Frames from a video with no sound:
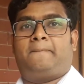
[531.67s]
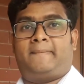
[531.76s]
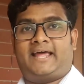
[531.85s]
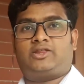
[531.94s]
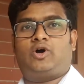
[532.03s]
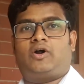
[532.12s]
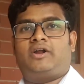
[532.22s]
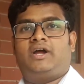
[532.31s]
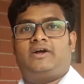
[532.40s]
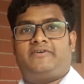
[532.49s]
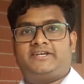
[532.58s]
method
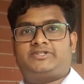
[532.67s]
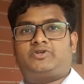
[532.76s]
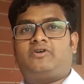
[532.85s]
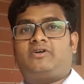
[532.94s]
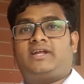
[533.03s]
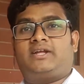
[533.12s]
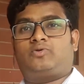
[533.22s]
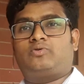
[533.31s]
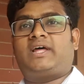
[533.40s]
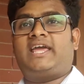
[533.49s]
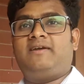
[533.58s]
restored
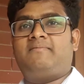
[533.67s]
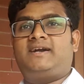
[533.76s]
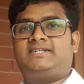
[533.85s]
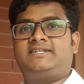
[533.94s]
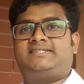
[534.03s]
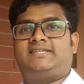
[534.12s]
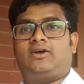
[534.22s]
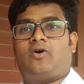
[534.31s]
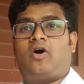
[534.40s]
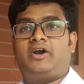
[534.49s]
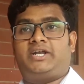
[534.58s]
to the emergency
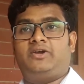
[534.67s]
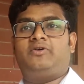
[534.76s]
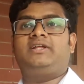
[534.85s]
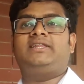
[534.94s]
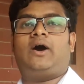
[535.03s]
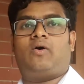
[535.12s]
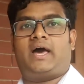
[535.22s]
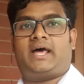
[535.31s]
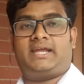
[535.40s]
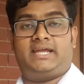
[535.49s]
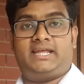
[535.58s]
or during the
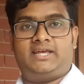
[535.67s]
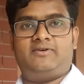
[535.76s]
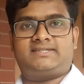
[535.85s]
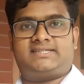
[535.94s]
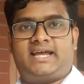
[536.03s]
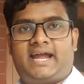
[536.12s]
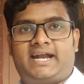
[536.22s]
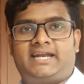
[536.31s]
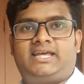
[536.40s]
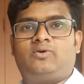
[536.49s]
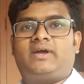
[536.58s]
war in USA and
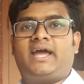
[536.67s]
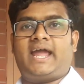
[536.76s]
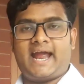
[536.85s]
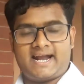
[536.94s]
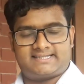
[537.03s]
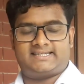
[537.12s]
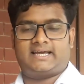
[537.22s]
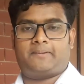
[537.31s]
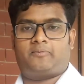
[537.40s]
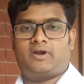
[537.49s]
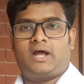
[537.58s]
UK and
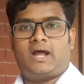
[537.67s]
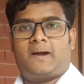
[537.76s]
Singapore.